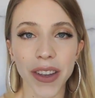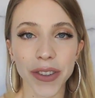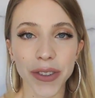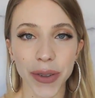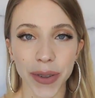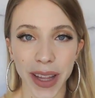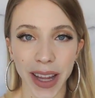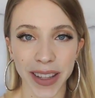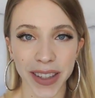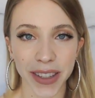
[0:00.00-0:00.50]

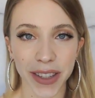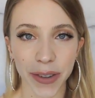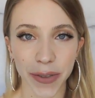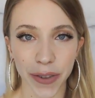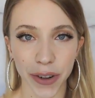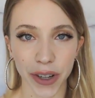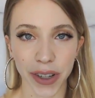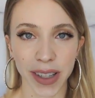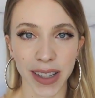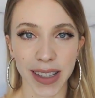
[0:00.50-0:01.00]
So that's the
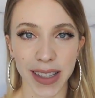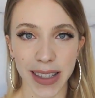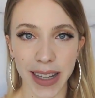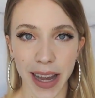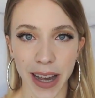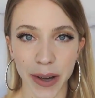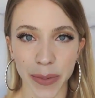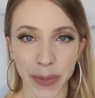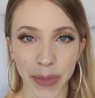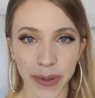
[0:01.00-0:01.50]
first
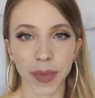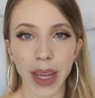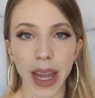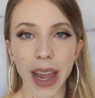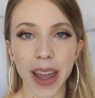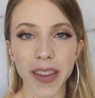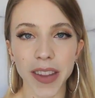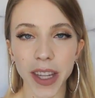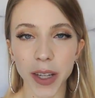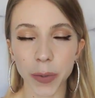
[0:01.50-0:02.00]
step.
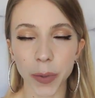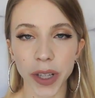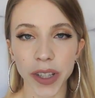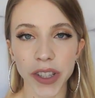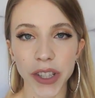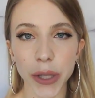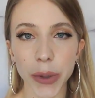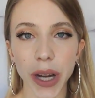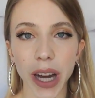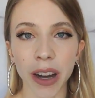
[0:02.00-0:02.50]
And then
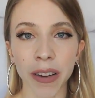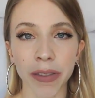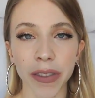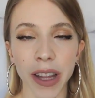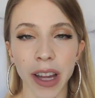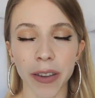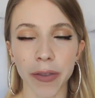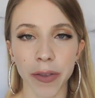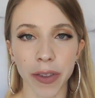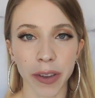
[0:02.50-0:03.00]
once you have
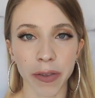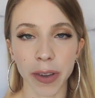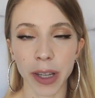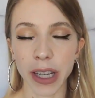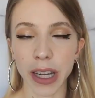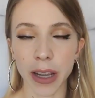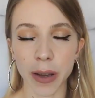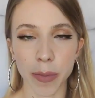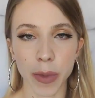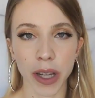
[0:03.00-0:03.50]
that
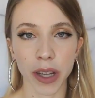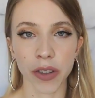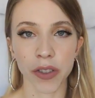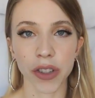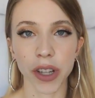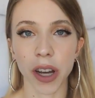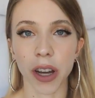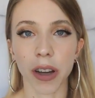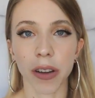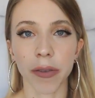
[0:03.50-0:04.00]
vivid
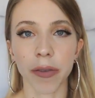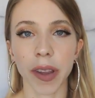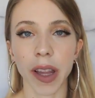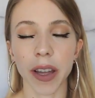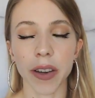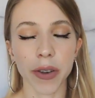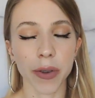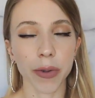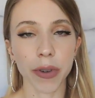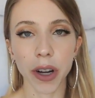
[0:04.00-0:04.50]
image of
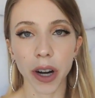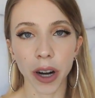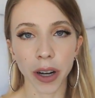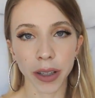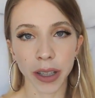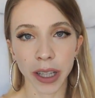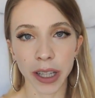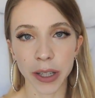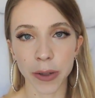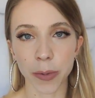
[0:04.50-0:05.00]
that new
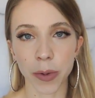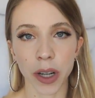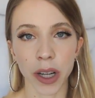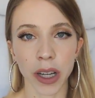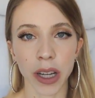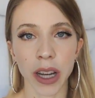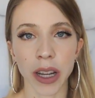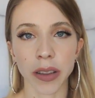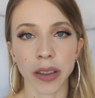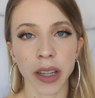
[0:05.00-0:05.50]
car that you
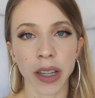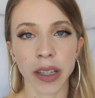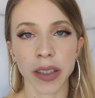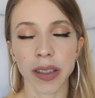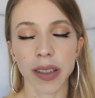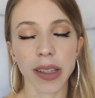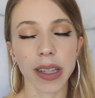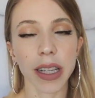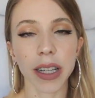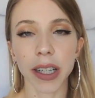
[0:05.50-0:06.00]
want and the
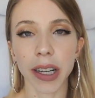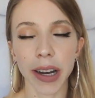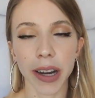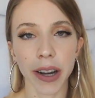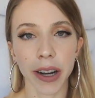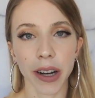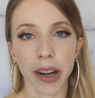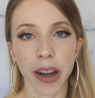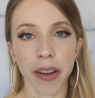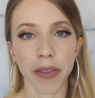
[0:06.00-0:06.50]

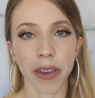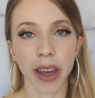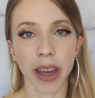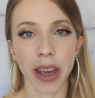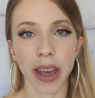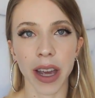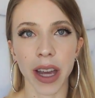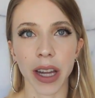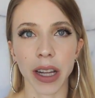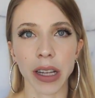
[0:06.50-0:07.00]
interior of
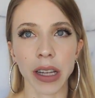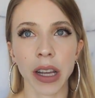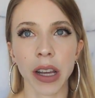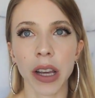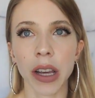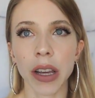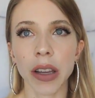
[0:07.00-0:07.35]
it and